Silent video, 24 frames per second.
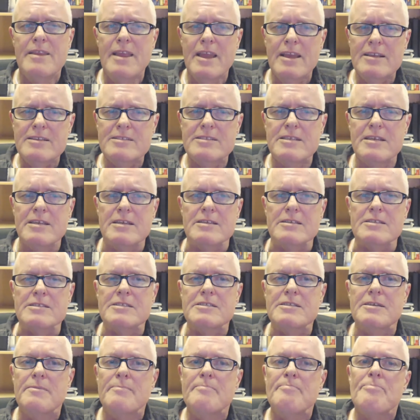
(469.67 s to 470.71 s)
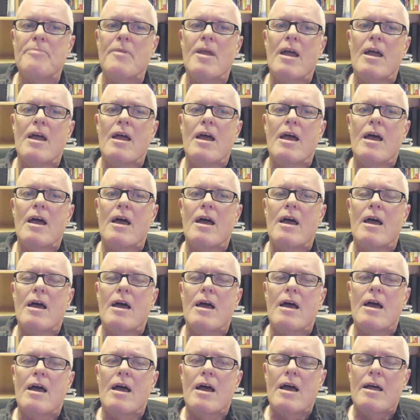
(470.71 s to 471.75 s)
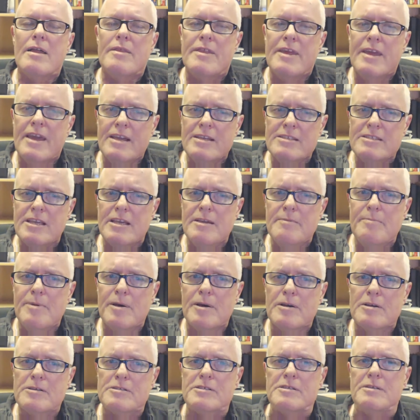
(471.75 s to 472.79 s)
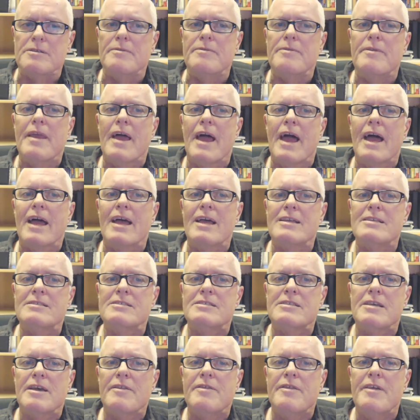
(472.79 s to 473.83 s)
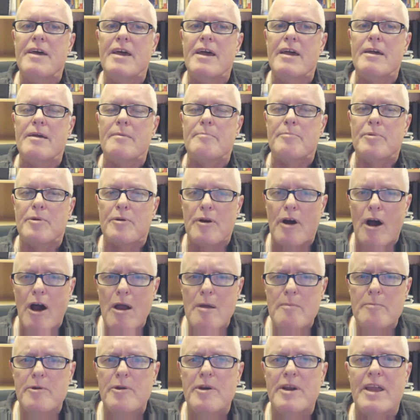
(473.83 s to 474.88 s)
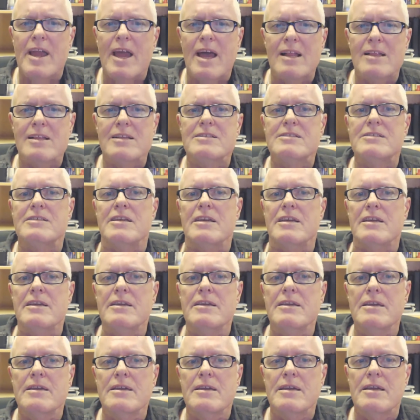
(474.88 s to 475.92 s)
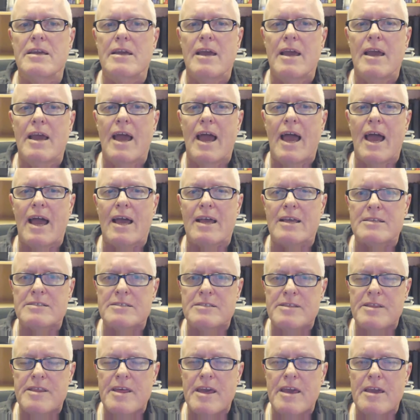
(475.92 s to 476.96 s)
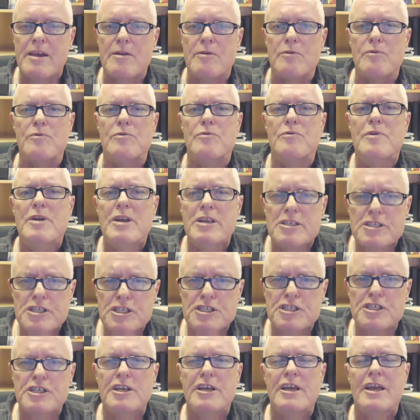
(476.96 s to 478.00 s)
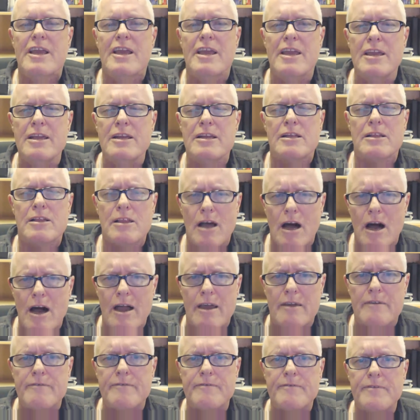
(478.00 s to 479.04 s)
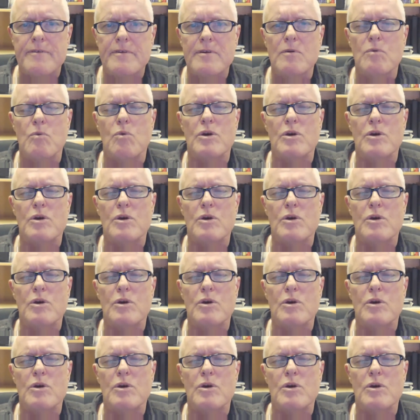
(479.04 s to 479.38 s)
Next is, the SA person has their prime reality as their rich inner life.